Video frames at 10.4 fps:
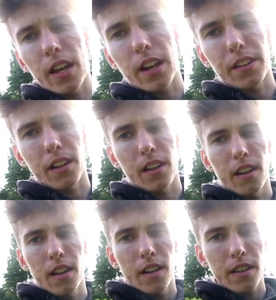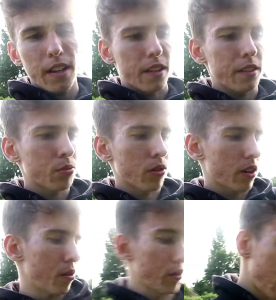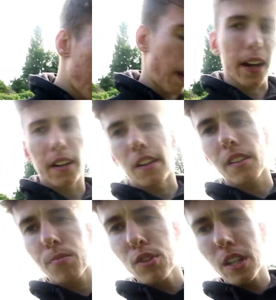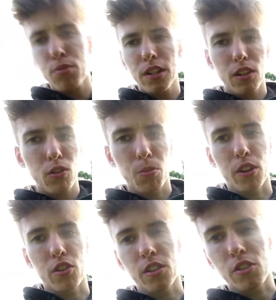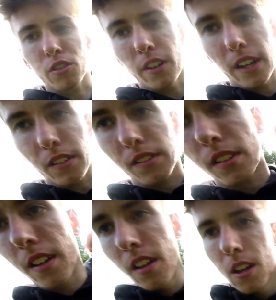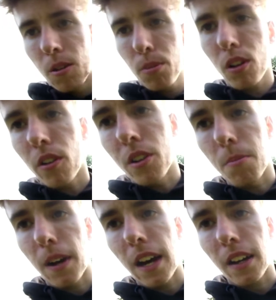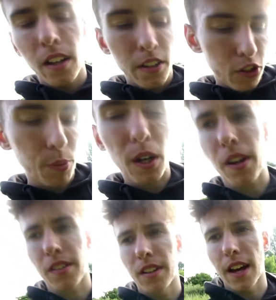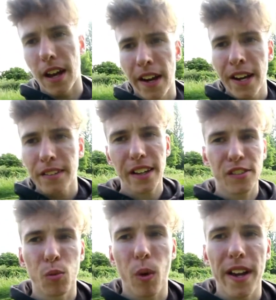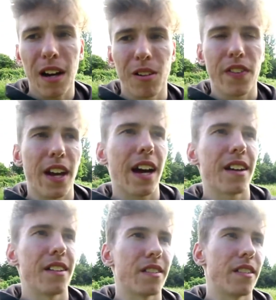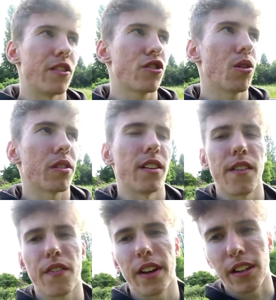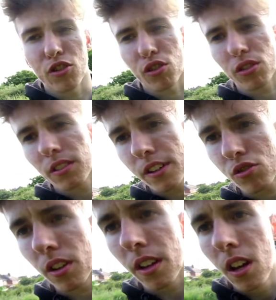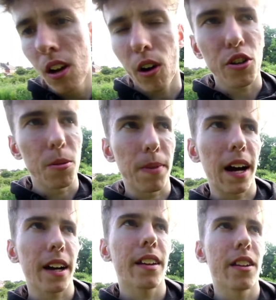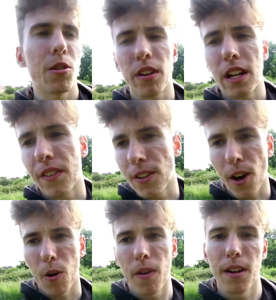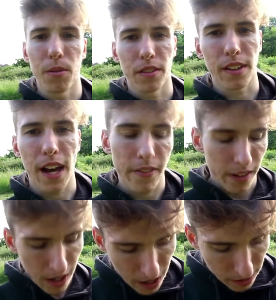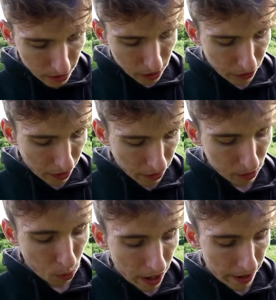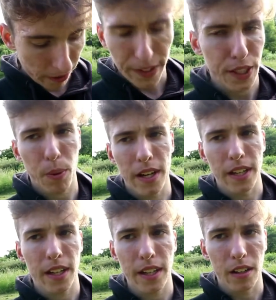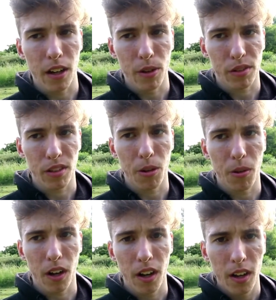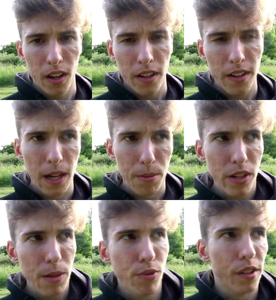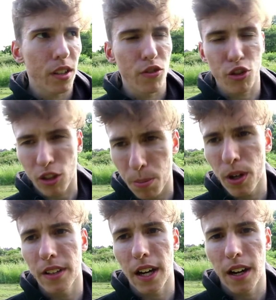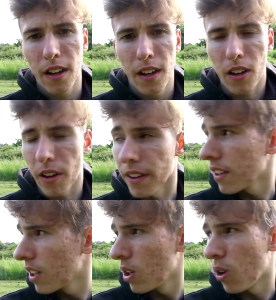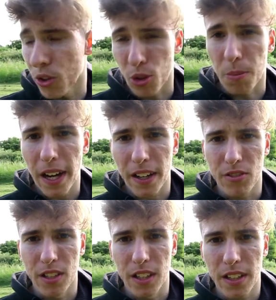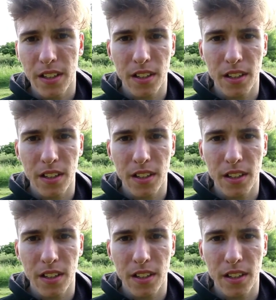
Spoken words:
and yeah, this one goes on your back, and it's pretty cool because you can just, like, as I say, put it on your back. The Swegway's in there, takes the weight out of your hands and your shoulder and everything. It's just literally on your back. You wouldn't even know it was there. And these things weigh like 20 kilos. So yeah, pretty impressive just to put that like on your back, really.